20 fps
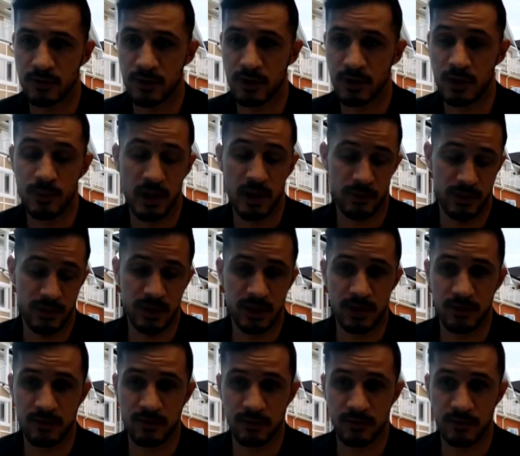an amendment
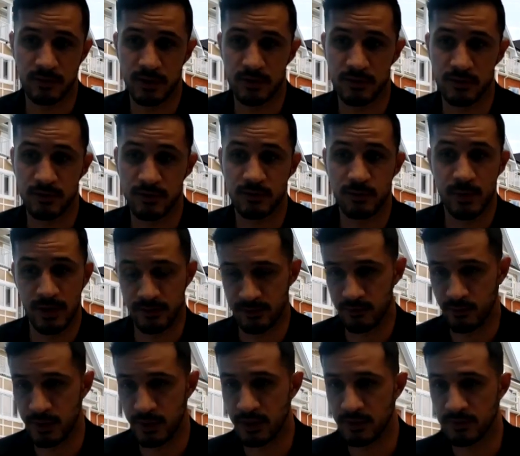is
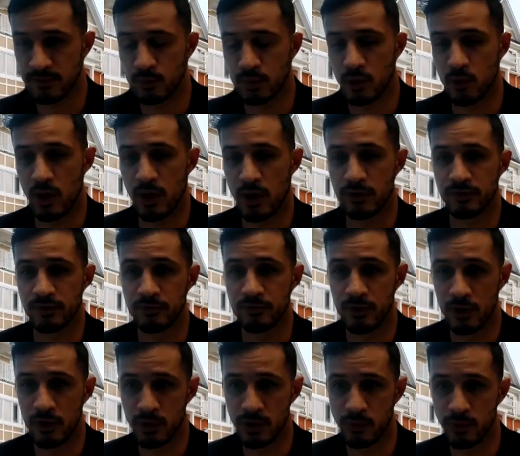expensive because it requires a
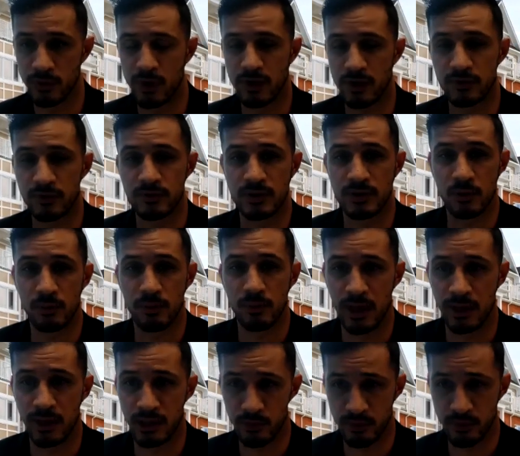vote, it requires secret
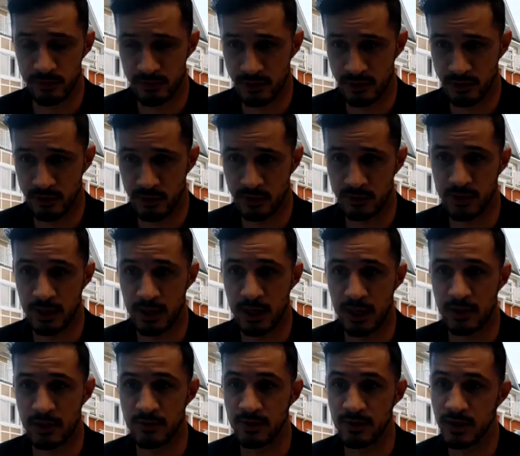balloting procedures,
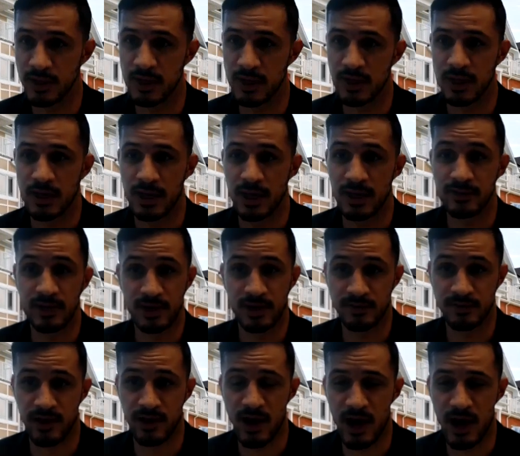and it
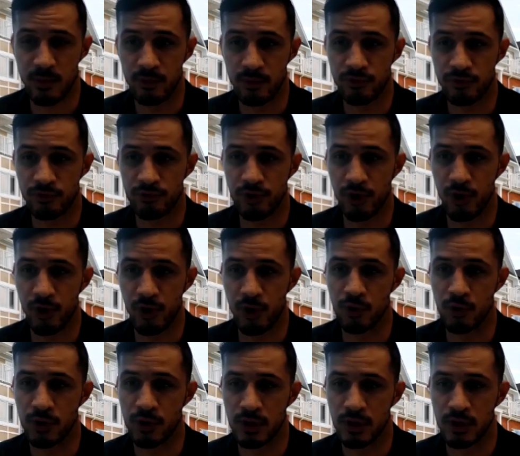takes time.
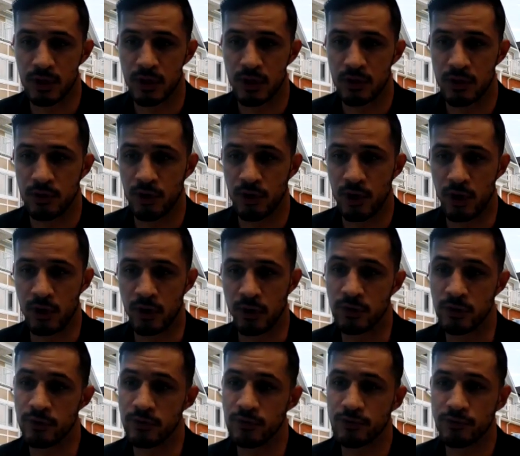So there
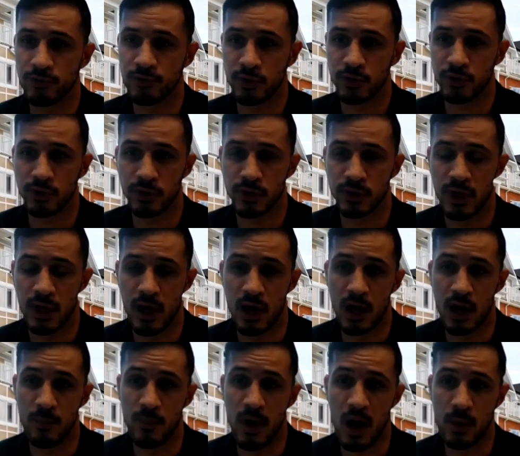are certain
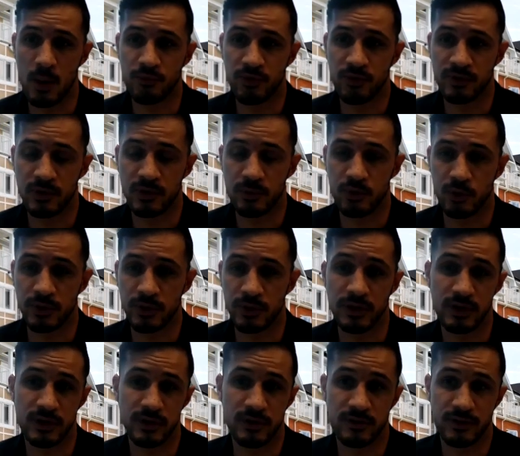options that the board
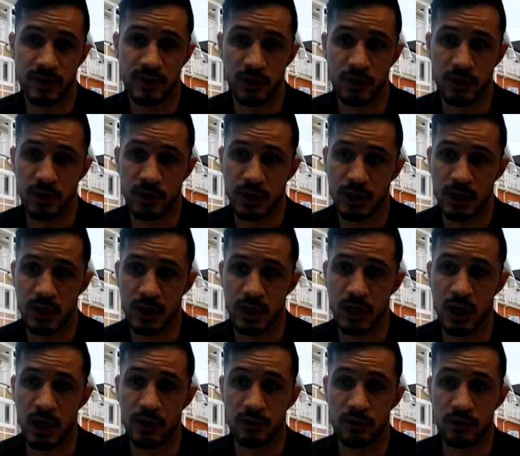can consider
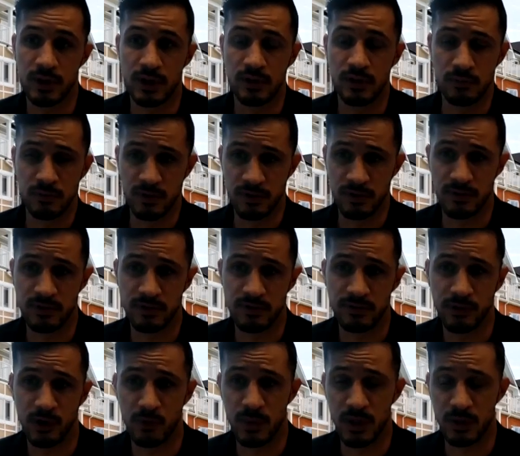other than the
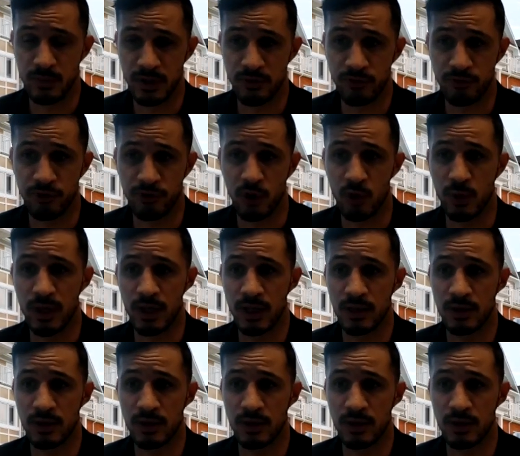CCNR amendment. So